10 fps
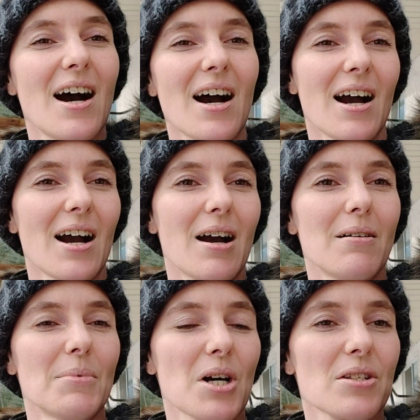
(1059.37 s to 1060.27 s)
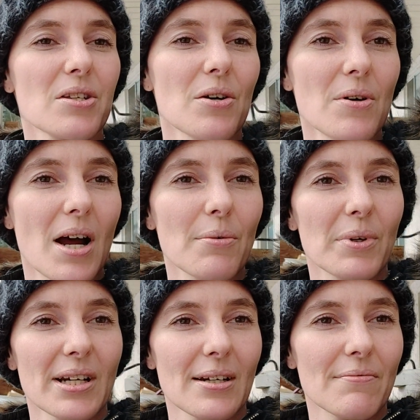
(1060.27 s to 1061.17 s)
Also, I
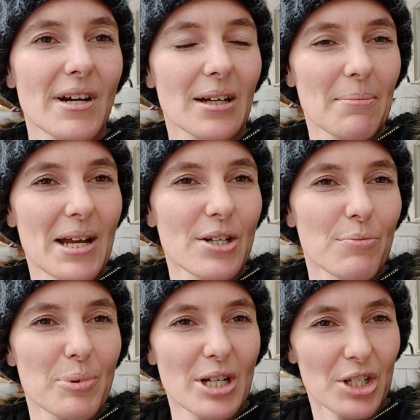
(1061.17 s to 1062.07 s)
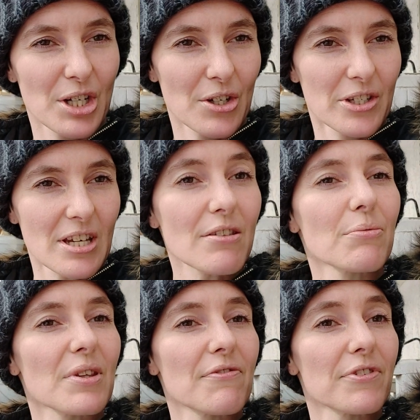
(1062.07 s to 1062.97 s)
wouldn't recommend brushing your teeth
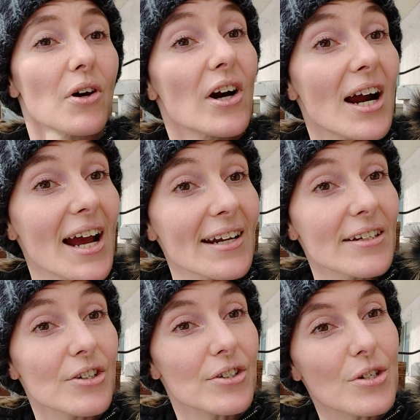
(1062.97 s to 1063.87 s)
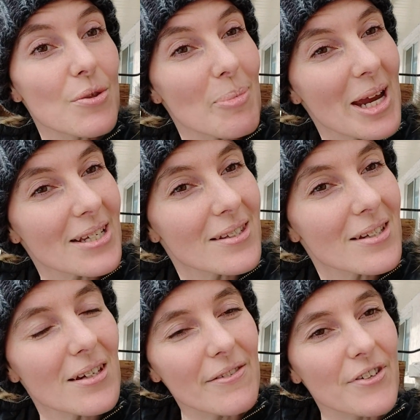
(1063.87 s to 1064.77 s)
with fluoride in your
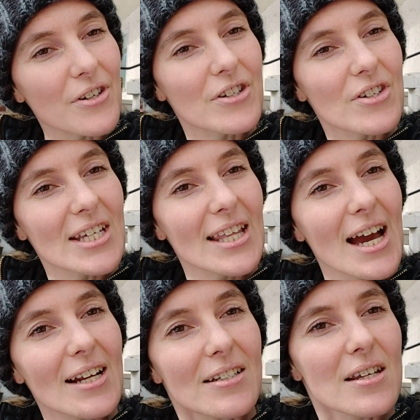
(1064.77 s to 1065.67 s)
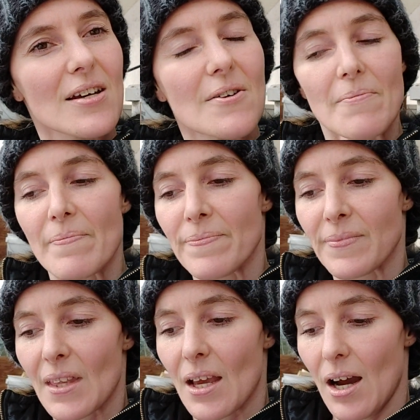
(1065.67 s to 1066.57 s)
toothpaste if you're doing that.
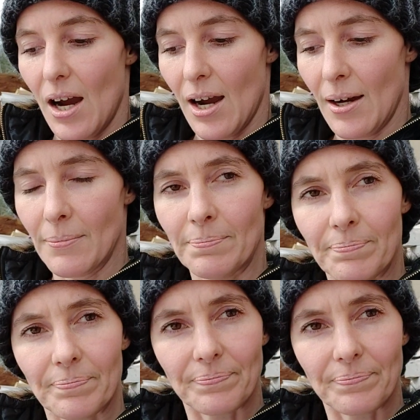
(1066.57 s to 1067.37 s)
But